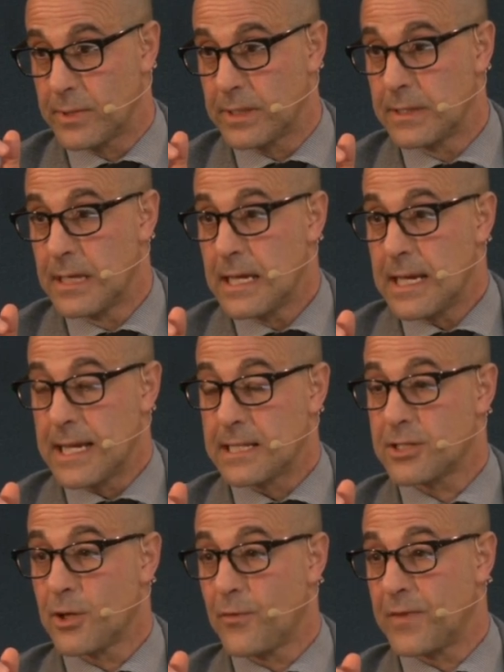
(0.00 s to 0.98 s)
with, and
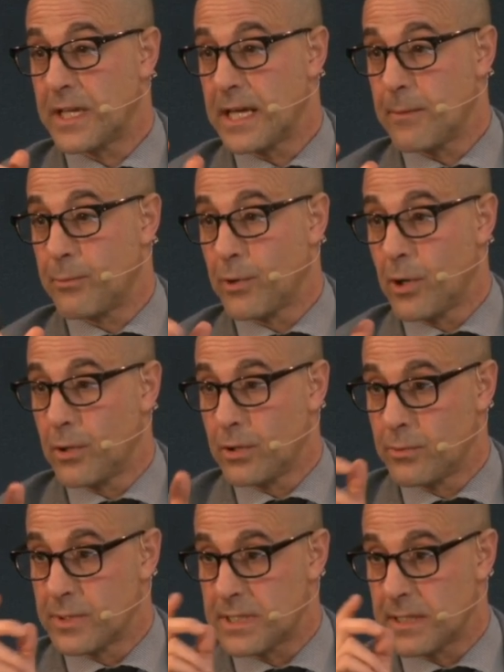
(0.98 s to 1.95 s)
Sofie Gråbøl,
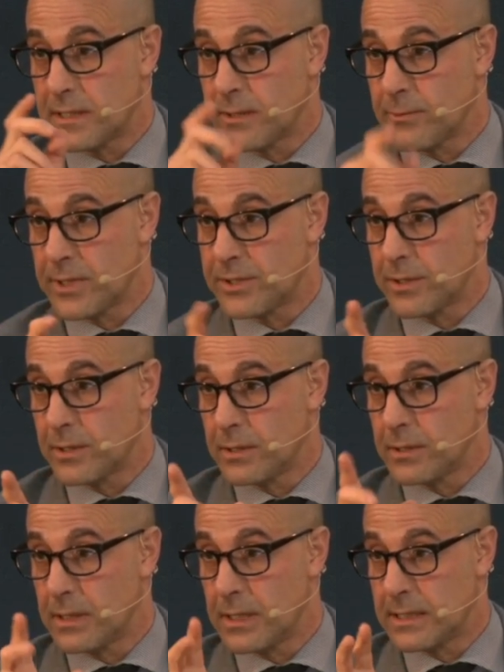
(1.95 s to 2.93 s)
who was in the
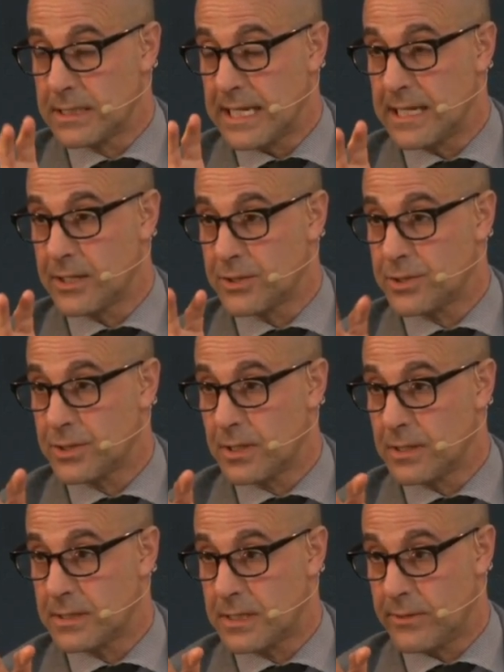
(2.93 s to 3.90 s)
original uh, Danish
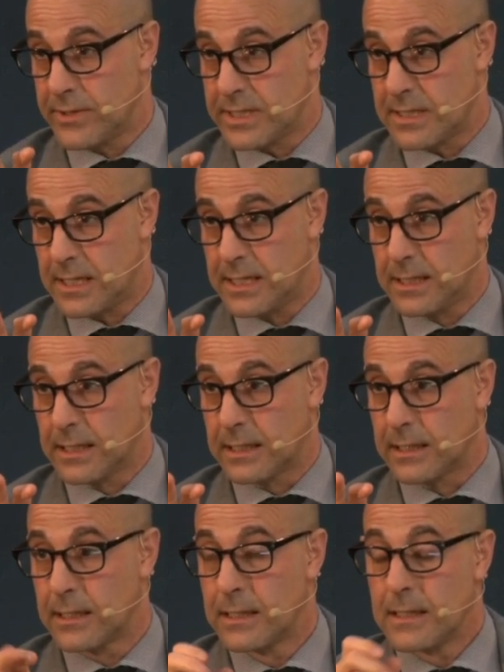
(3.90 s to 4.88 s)
uh, series The
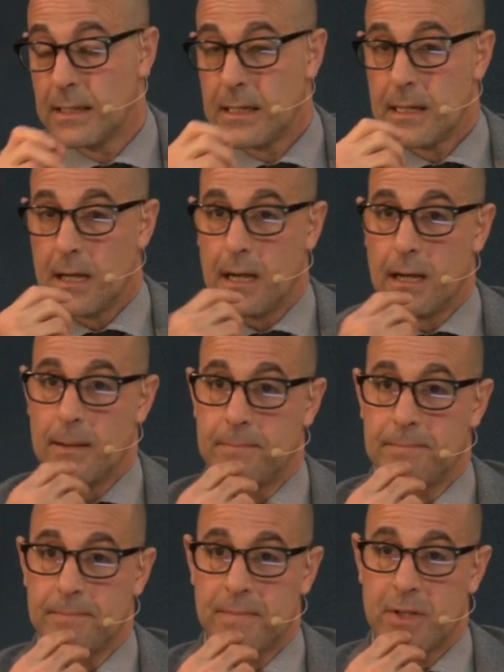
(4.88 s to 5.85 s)
Killing.
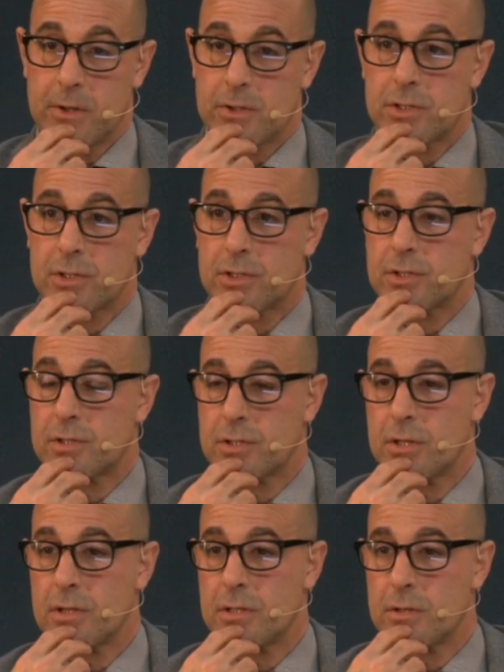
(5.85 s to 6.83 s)
Um, there are
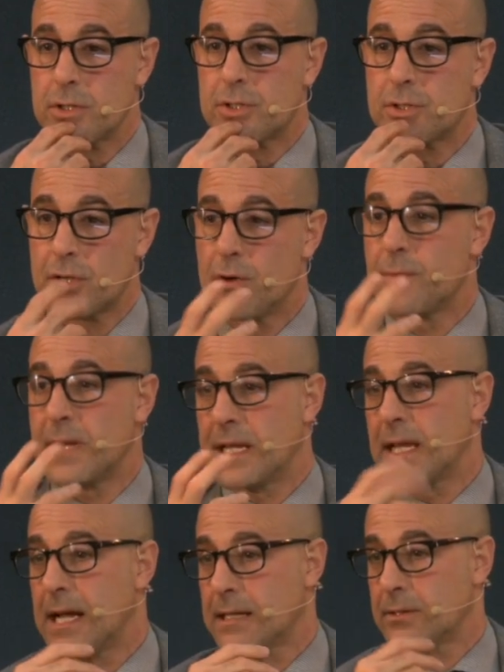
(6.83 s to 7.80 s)
there are so
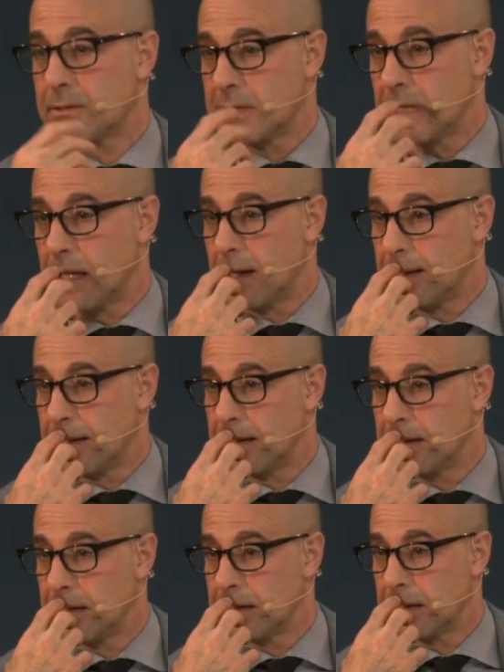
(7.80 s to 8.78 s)
many actors that I
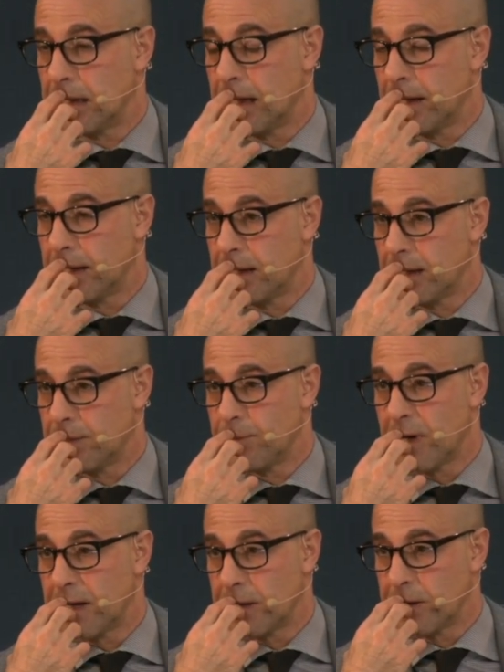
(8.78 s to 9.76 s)
that I
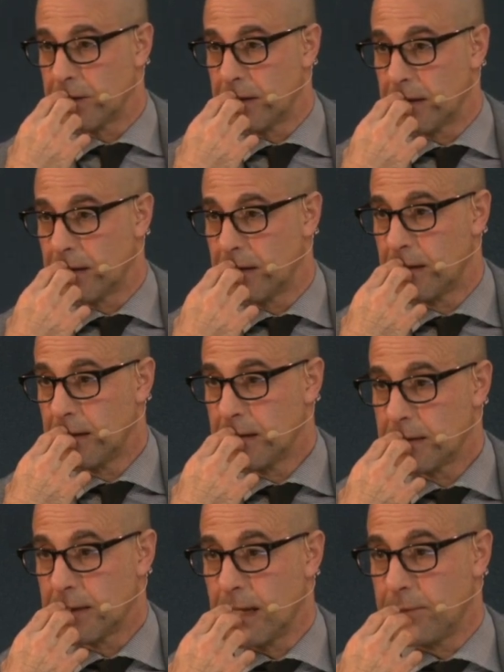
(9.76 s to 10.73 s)
admire that
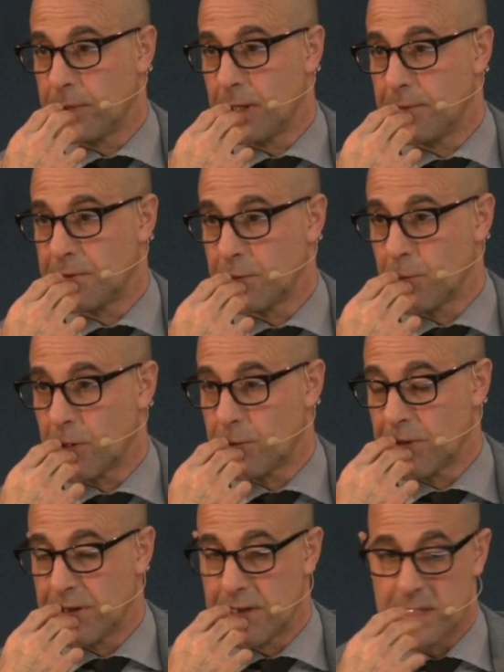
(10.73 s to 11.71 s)
that I would love to work
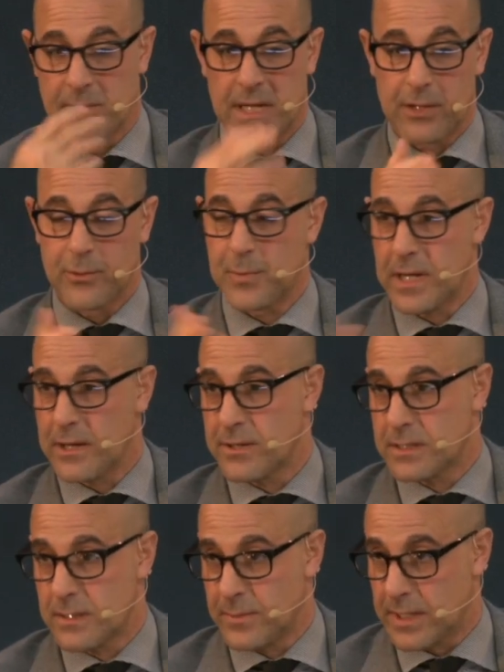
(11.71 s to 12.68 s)
with. Isabelle Huppert
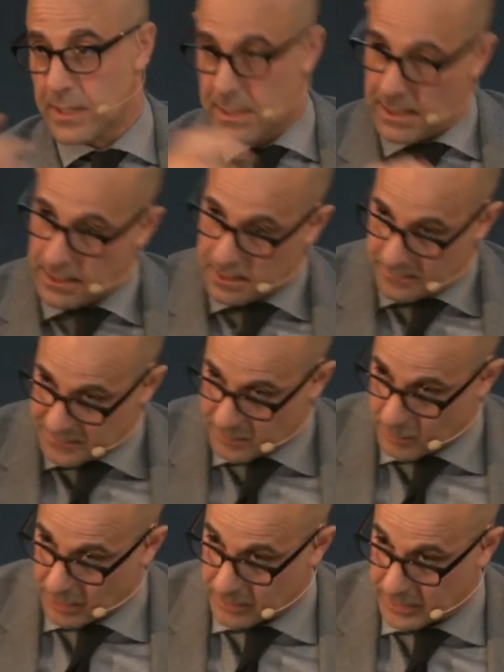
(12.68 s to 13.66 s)
is somebody that I'd love to
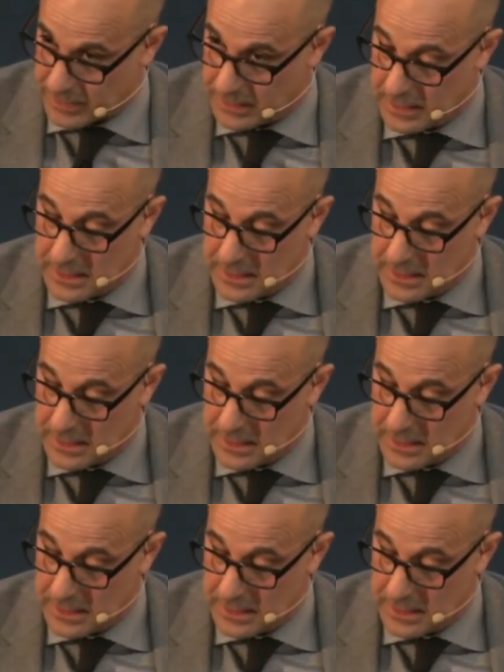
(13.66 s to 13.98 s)
work with.